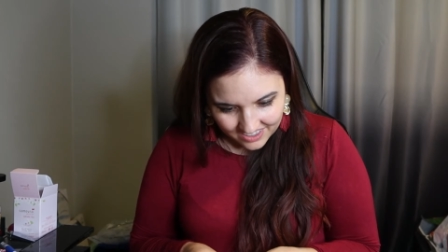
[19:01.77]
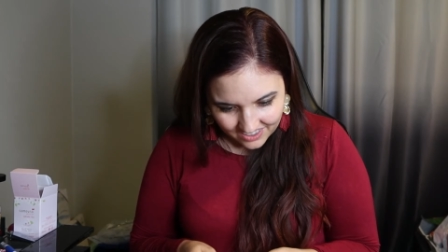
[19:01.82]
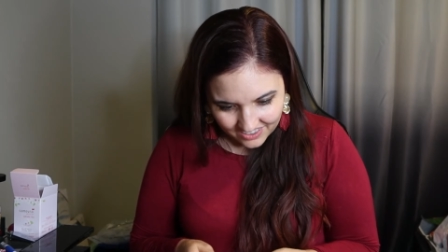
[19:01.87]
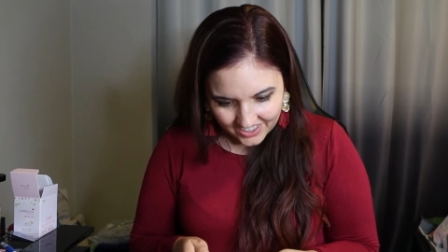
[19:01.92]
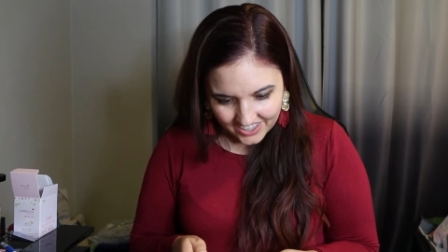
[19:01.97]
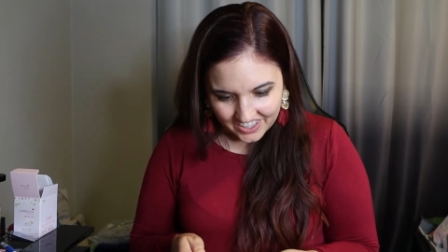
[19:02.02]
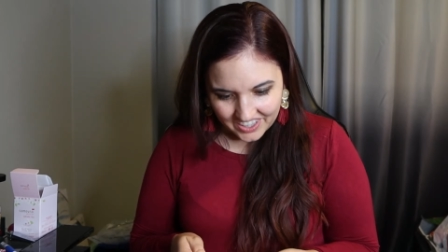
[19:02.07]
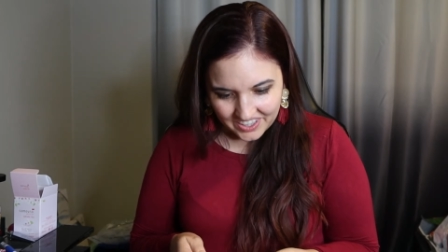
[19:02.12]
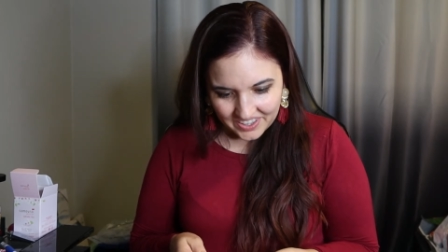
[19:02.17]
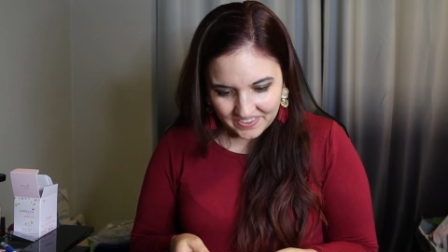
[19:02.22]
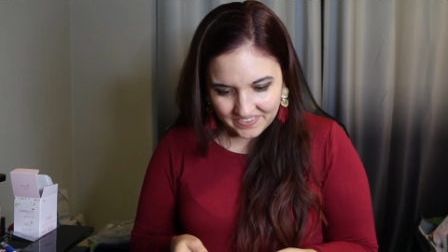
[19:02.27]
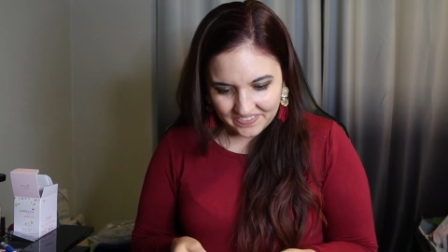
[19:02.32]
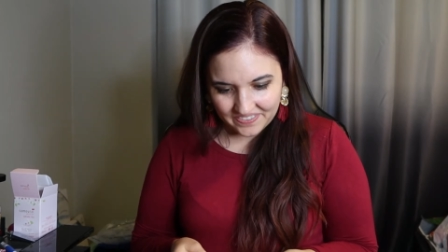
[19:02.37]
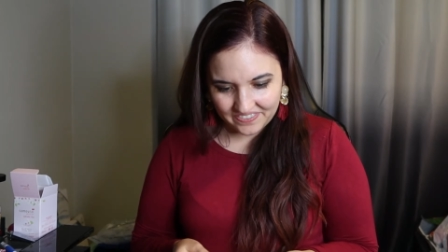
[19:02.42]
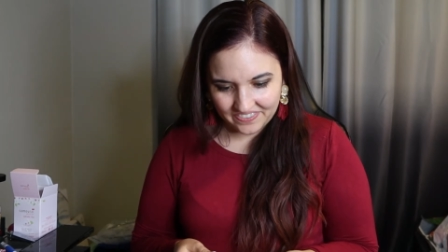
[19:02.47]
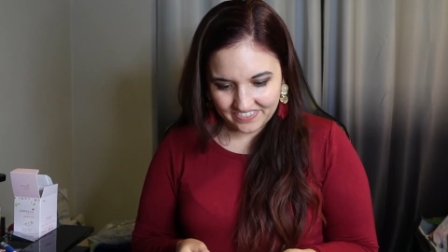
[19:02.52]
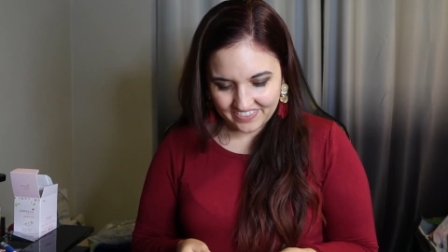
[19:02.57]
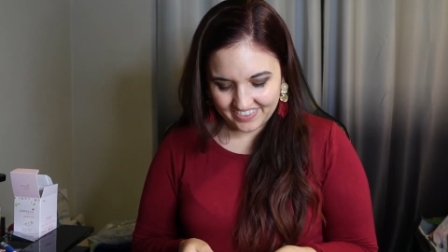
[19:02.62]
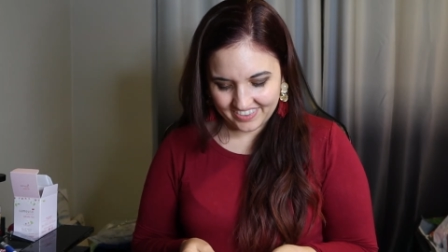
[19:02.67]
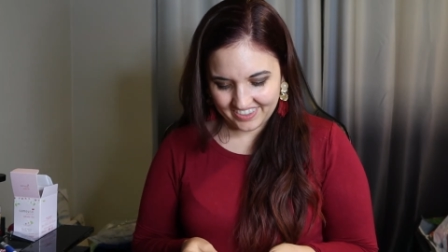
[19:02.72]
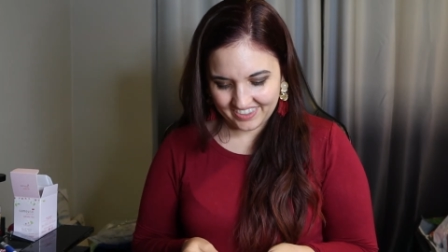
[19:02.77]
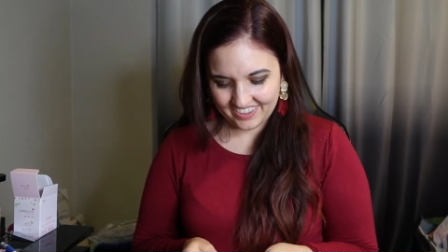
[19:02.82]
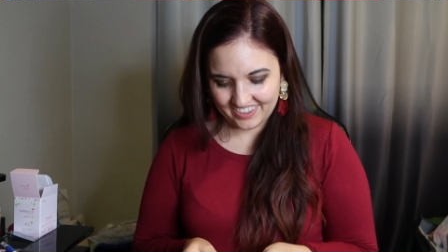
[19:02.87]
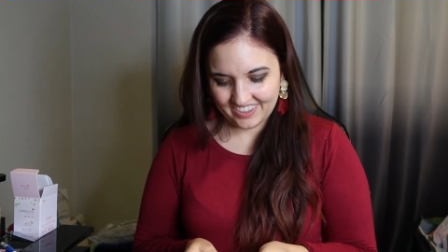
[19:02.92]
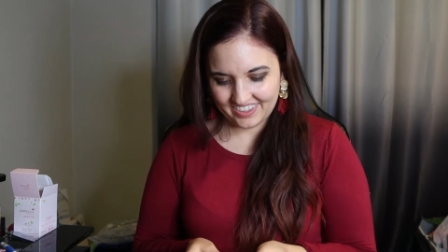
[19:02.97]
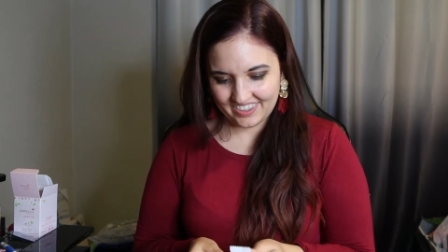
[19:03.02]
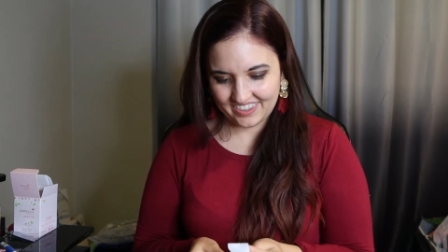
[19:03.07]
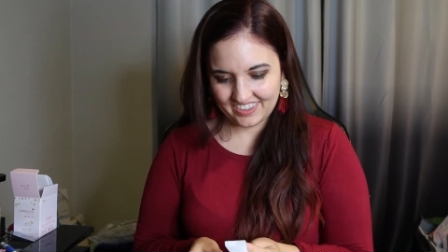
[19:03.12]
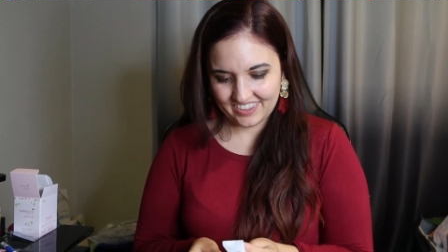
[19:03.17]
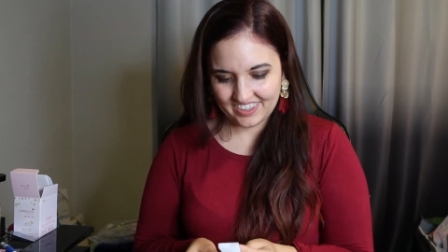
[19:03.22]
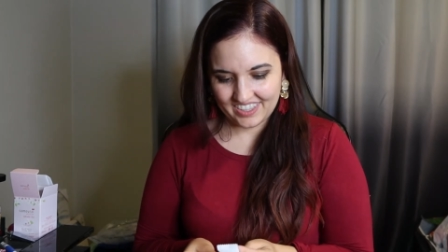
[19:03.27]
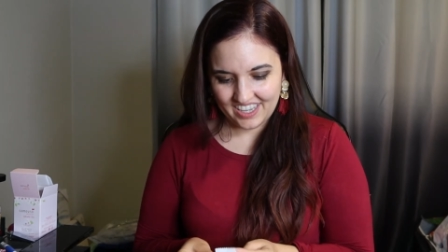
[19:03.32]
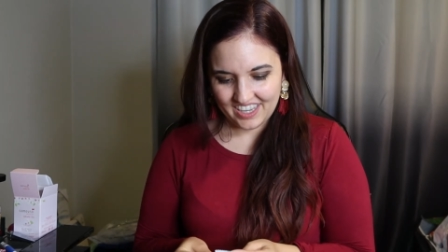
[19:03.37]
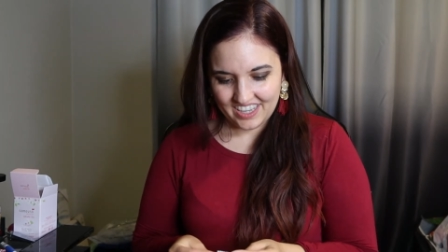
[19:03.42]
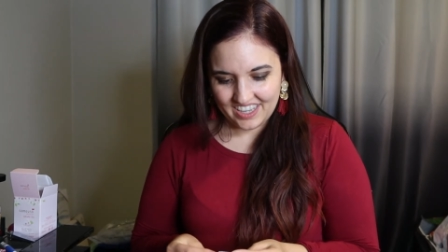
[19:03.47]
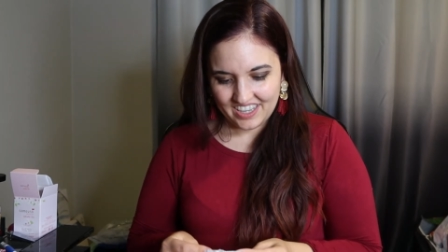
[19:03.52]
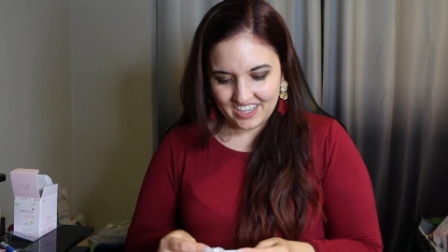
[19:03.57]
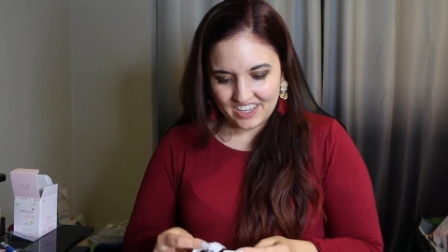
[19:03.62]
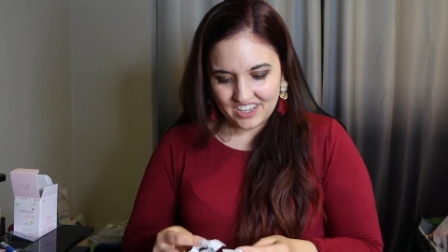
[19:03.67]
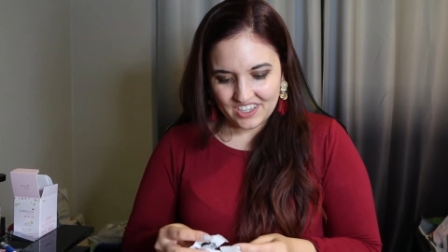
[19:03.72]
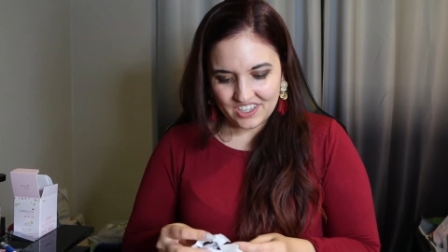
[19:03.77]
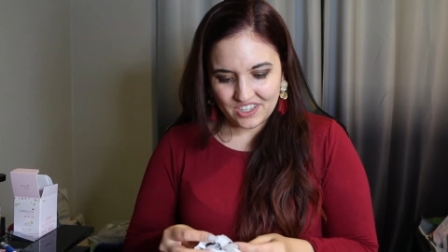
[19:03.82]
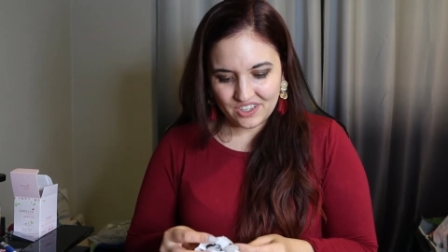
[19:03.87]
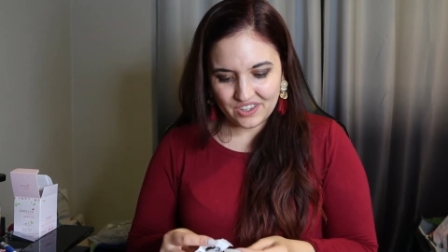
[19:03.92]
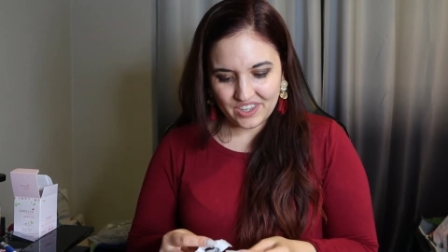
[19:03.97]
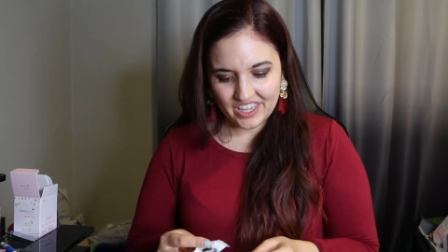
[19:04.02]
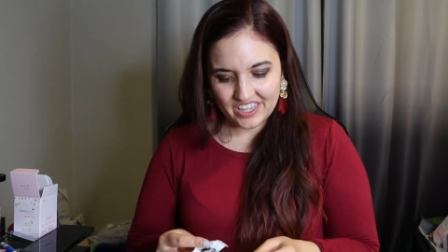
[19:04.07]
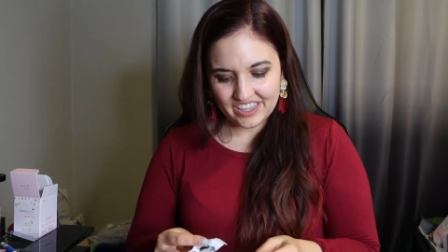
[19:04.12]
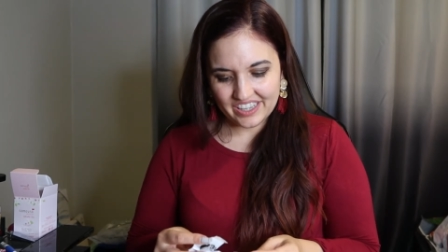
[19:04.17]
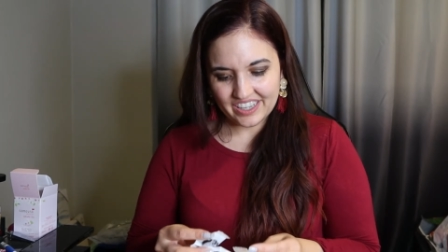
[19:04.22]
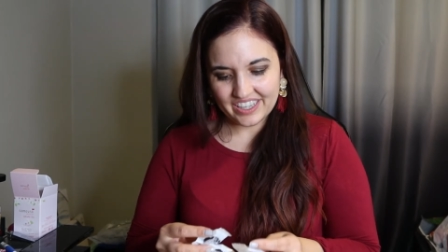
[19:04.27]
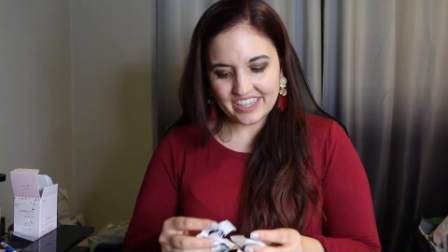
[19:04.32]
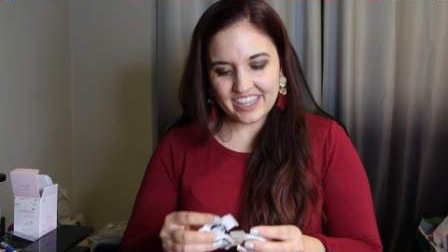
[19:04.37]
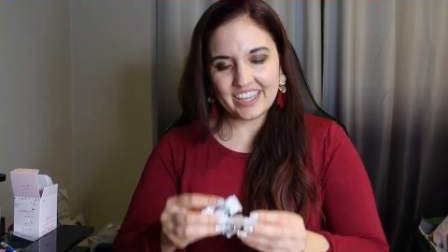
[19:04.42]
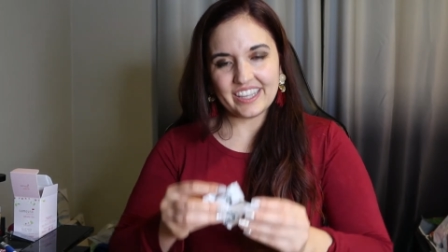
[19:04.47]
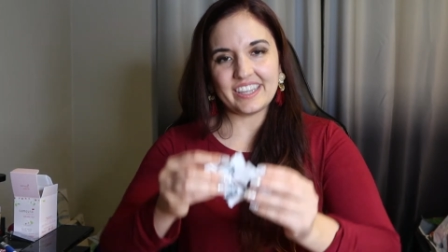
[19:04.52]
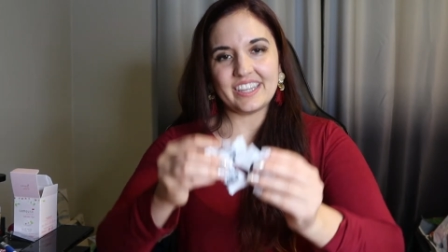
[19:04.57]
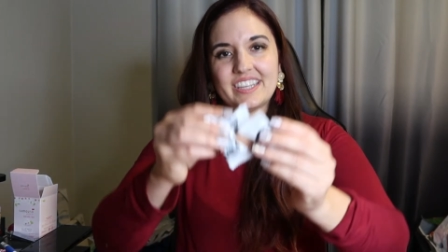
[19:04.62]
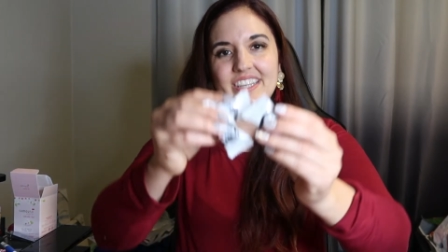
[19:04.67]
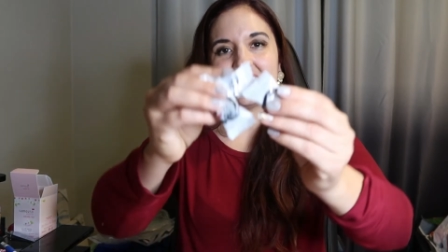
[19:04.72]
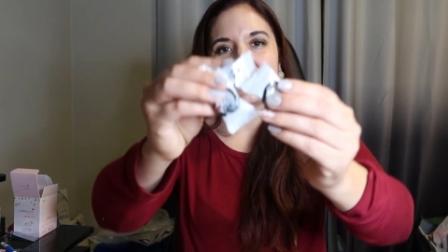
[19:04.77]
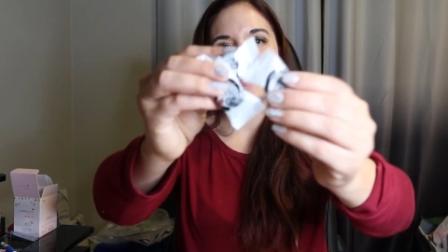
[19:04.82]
Okay. So they look like these